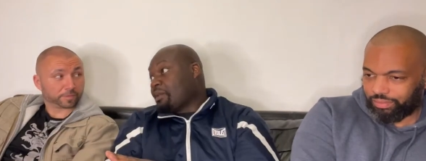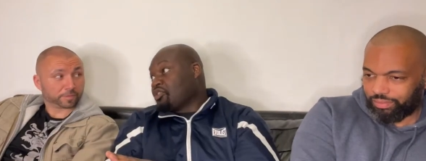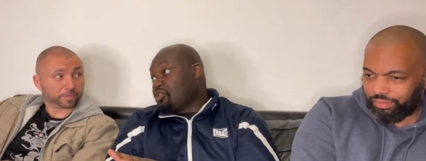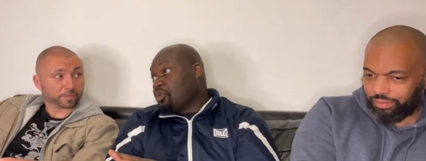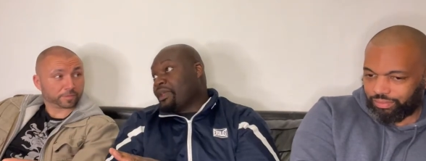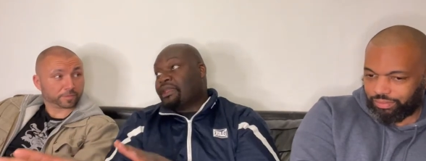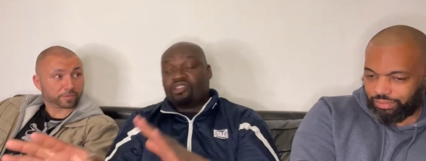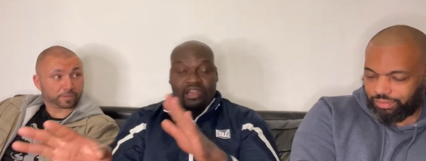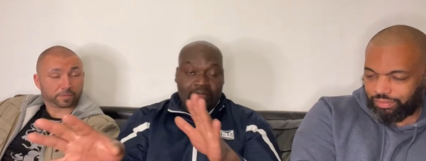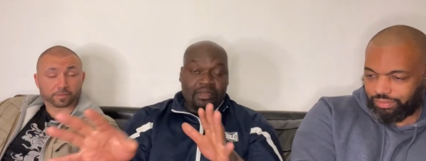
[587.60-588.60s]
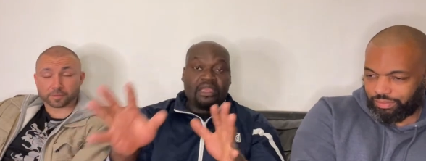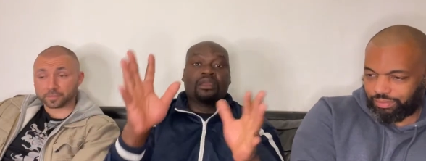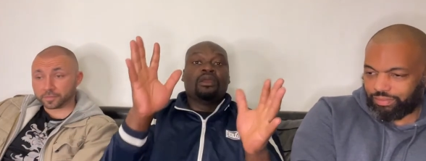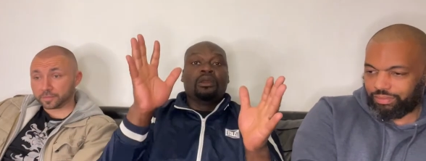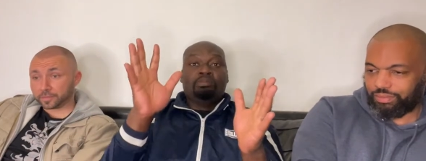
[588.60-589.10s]
Speaker 1: to do it. Do you know what I mm. mean?
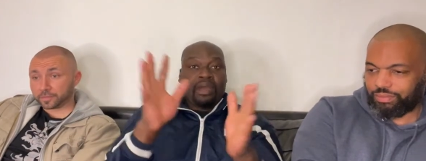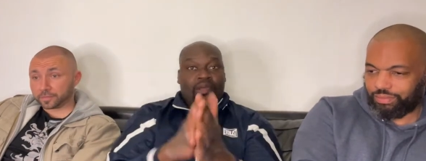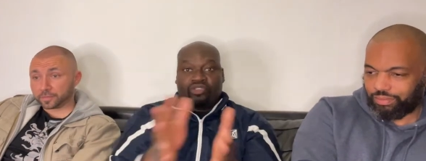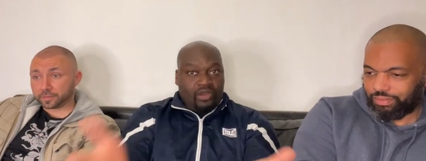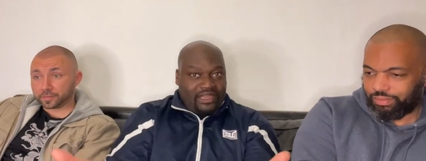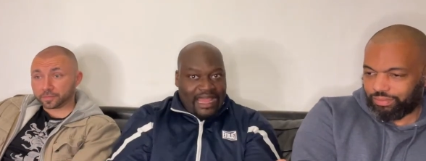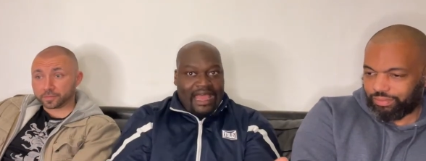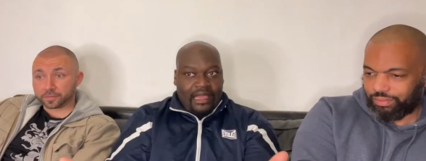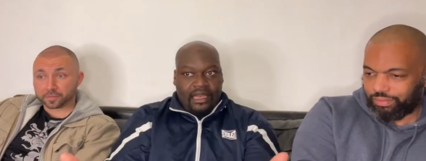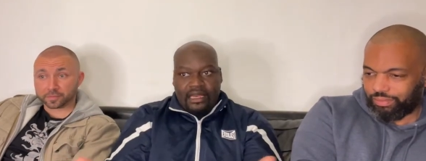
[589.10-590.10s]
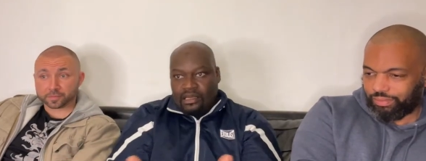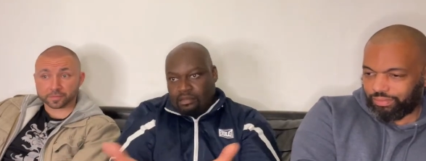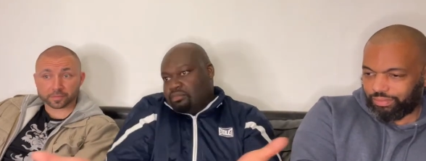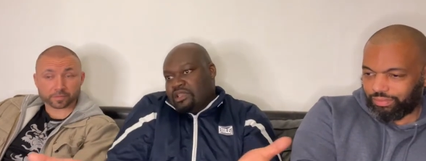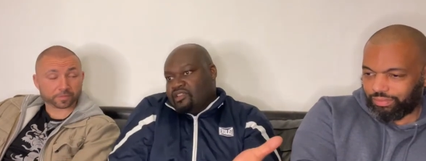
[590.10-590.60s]
-hmm. But it was only that, and
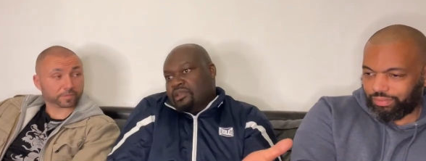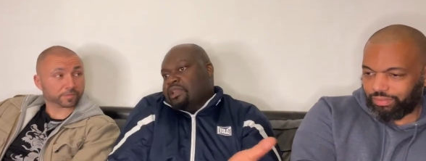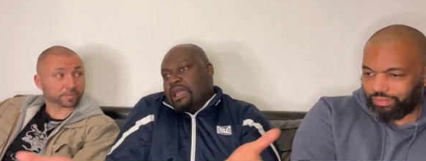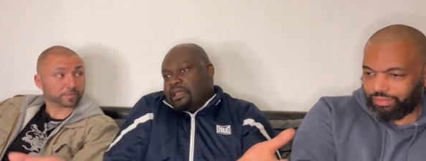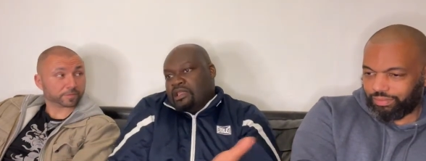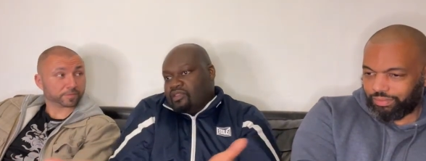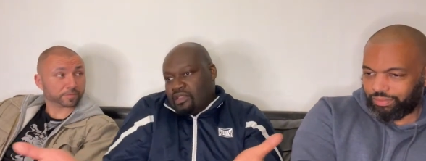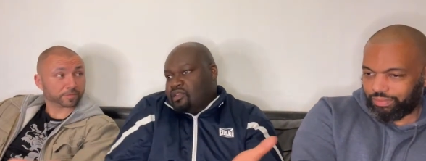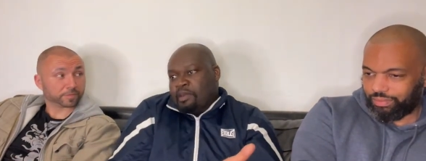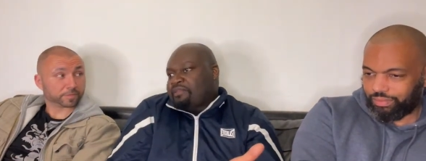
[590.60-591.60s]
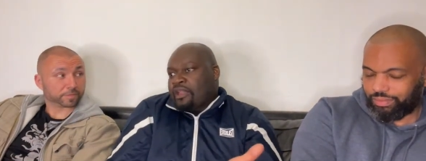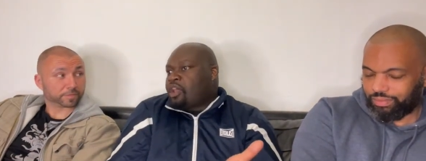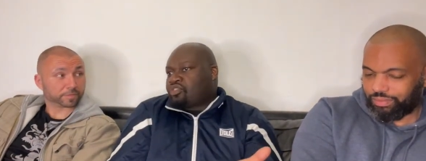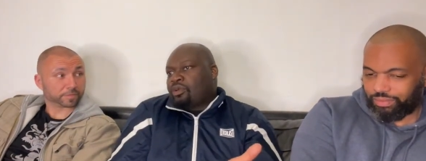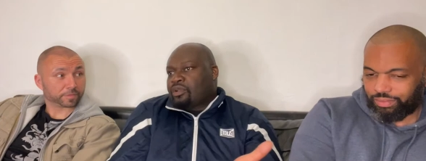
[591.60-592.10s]
he's a, yeah, he's he's a bit of an
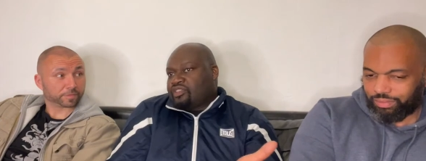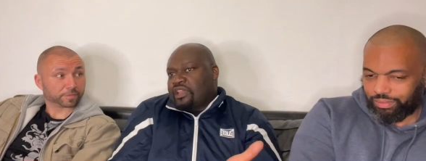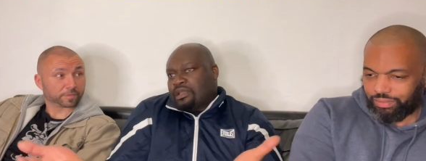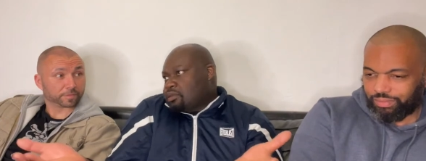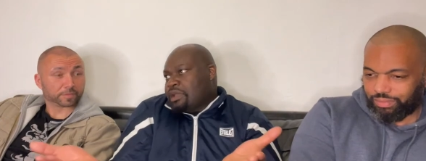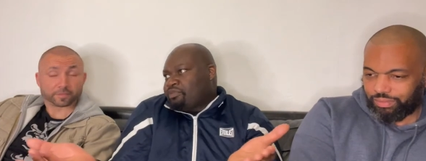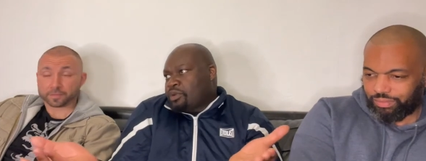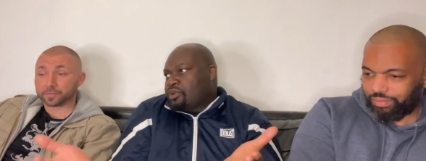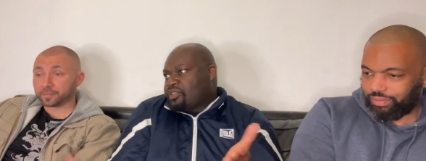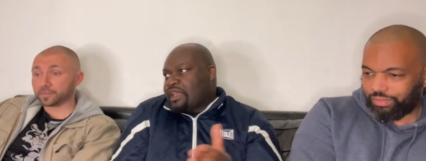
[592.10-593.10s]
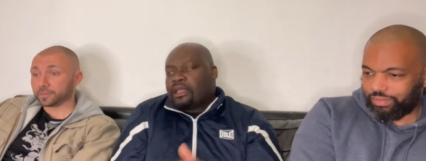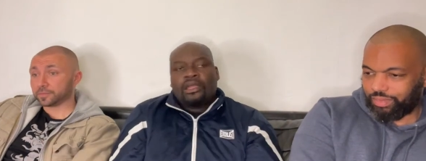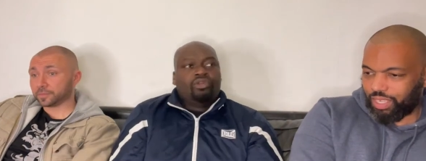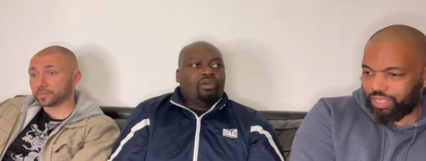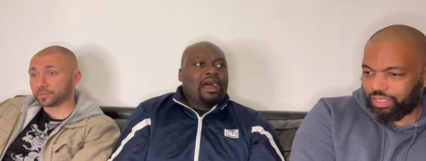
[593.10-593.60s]
asshole on set. Everyone knows that,
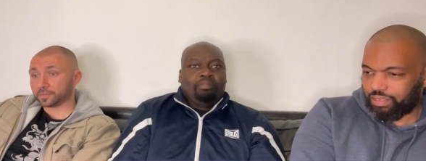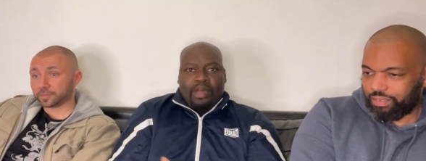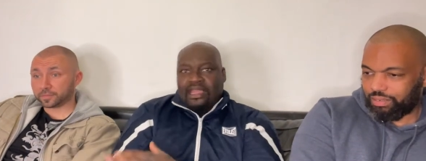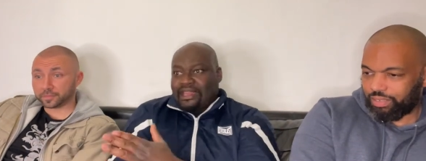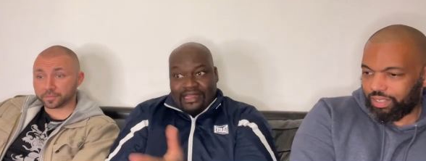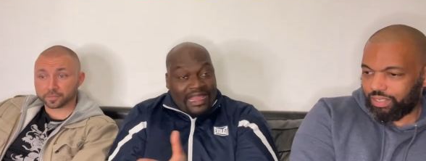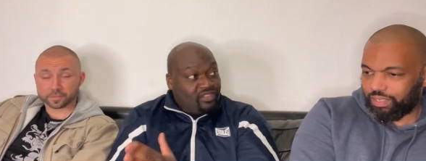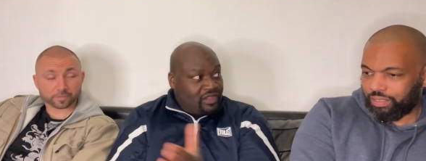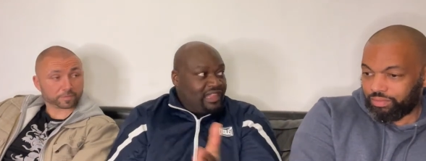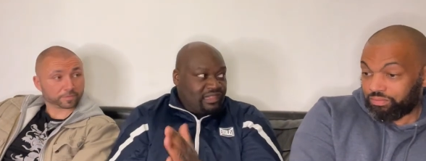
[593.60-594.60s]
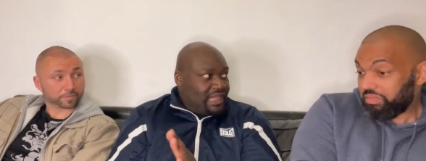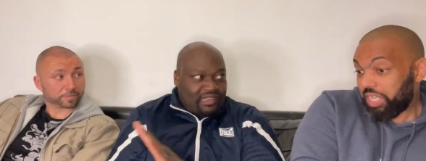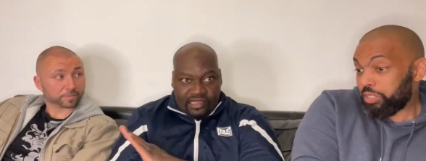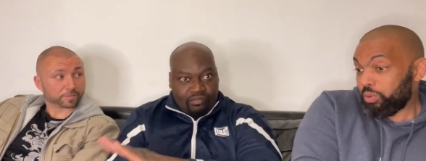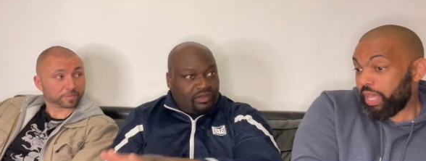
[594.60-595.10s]
yeah. right? But he did. That's that's that's is
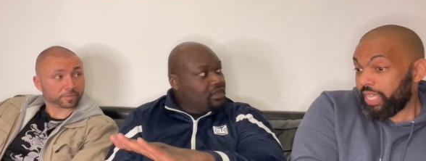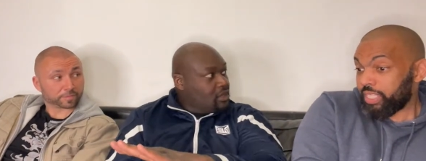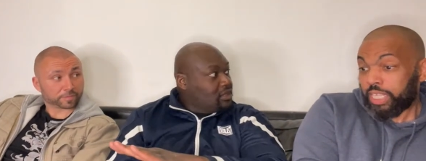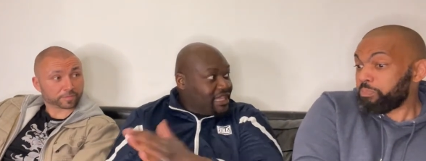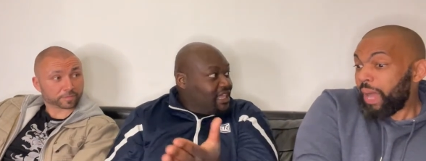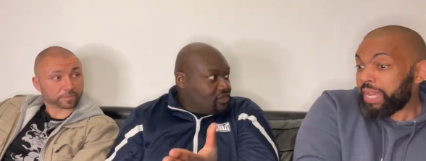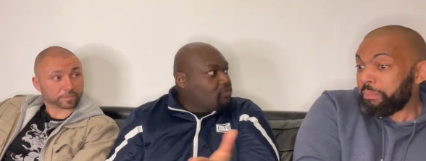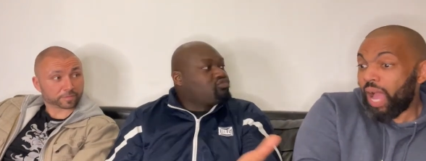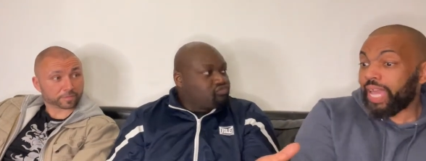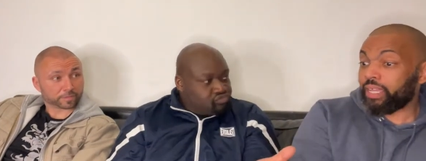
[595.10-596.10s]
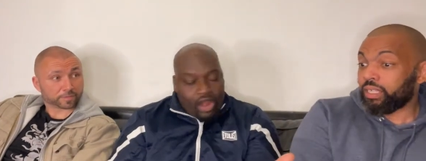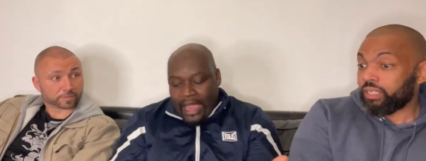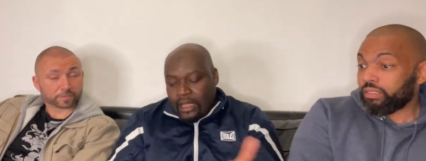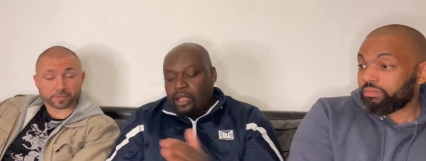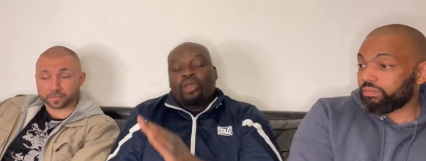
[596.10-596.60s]
the, what it is. That's it, by the by, right?
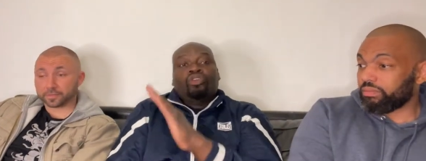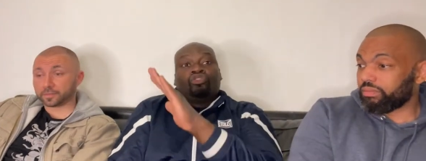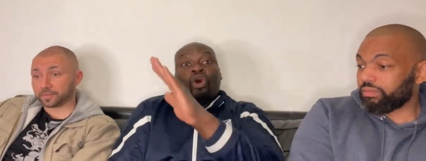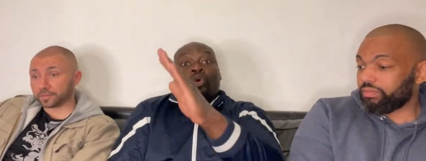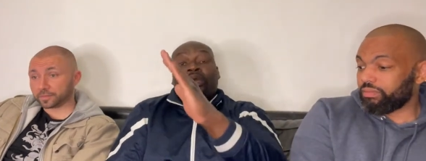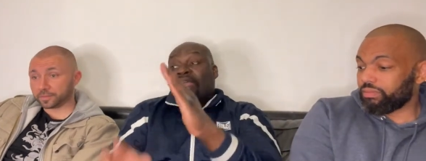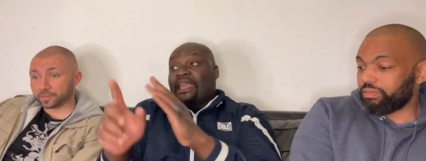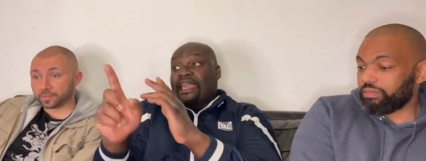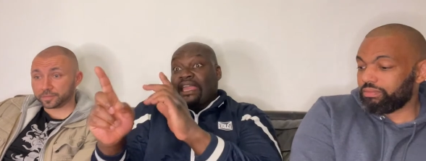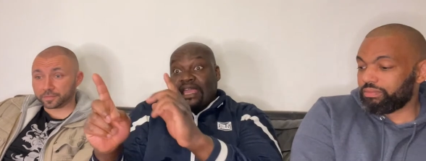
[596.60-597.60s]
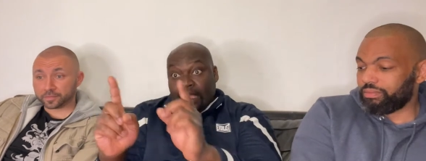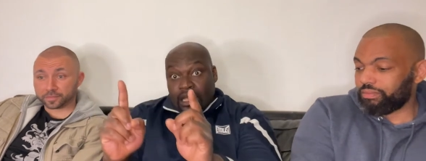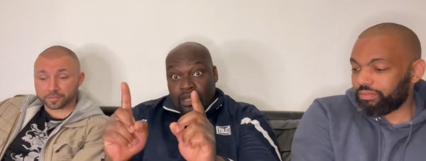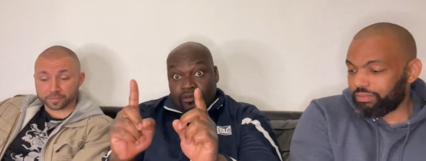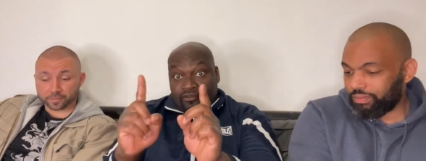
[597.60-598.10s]
Mm. So
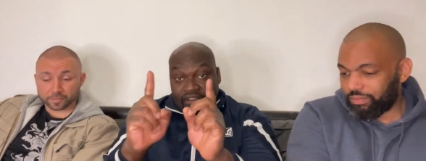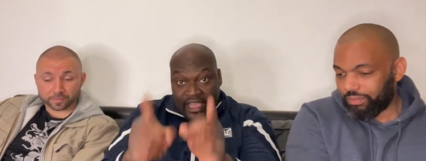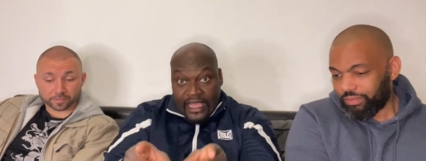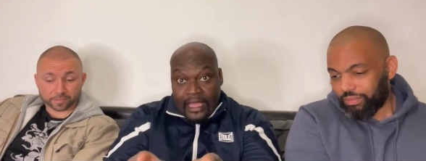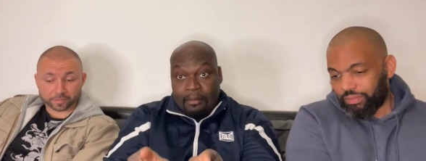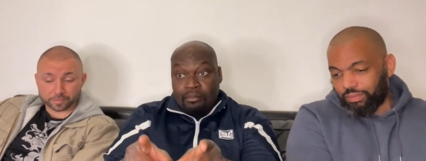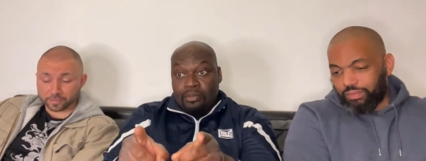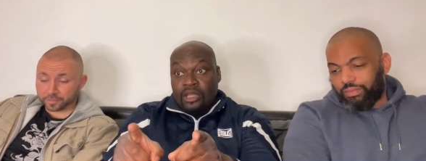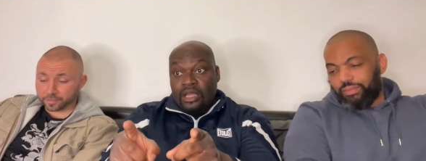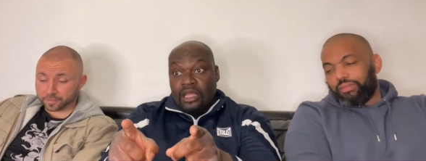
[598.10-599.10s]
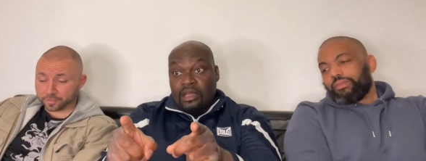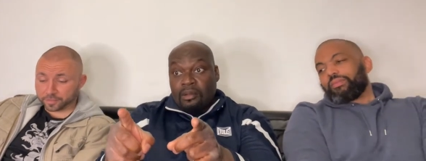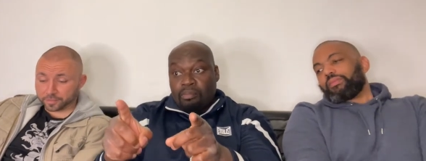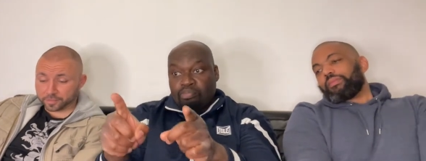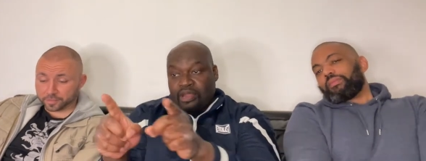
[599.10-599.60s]
for him,
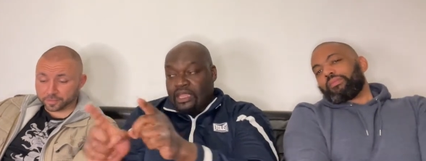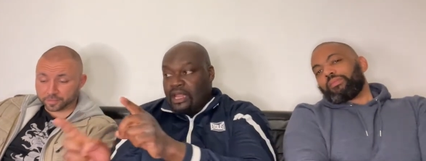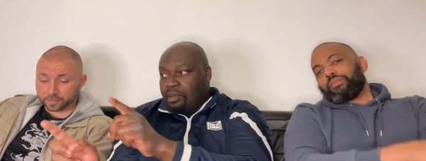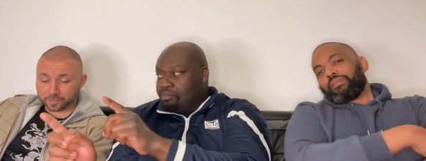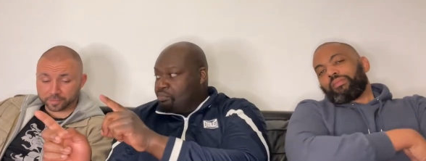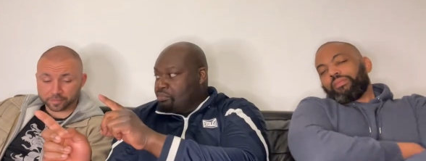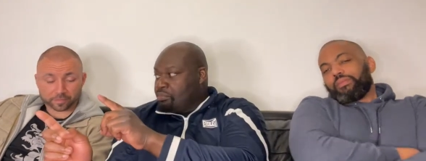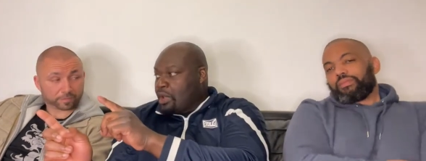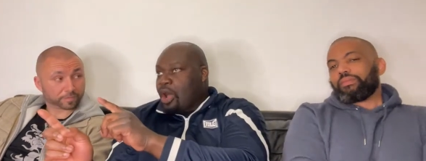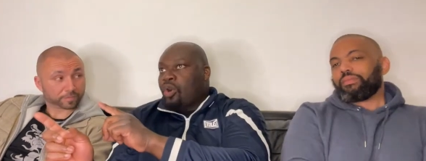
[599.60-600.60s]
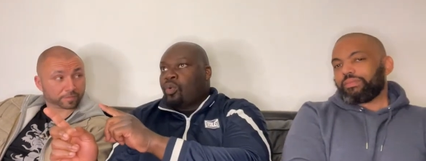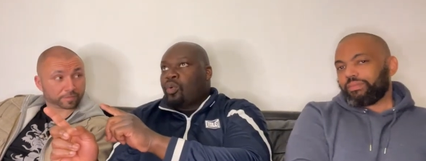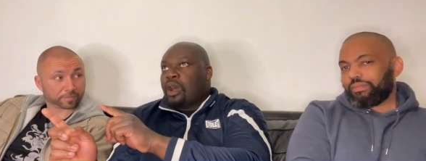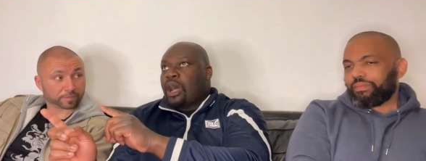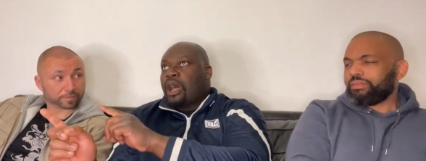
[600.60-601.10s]
bringing up oh,
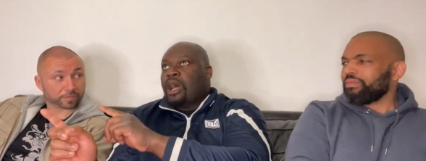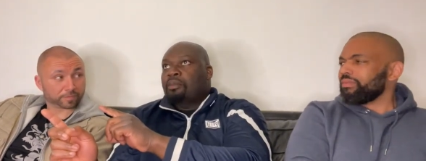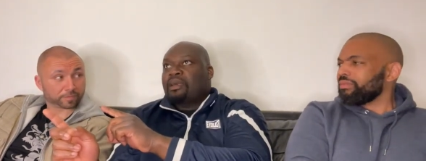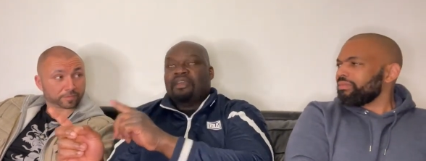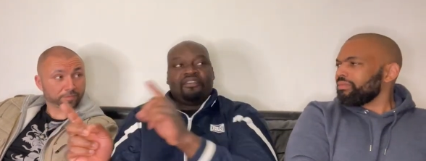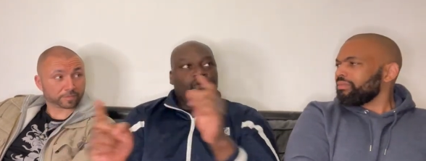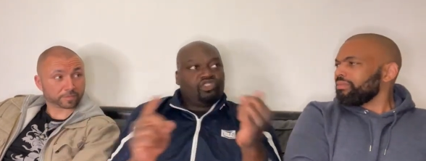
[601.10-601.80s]
um, if it was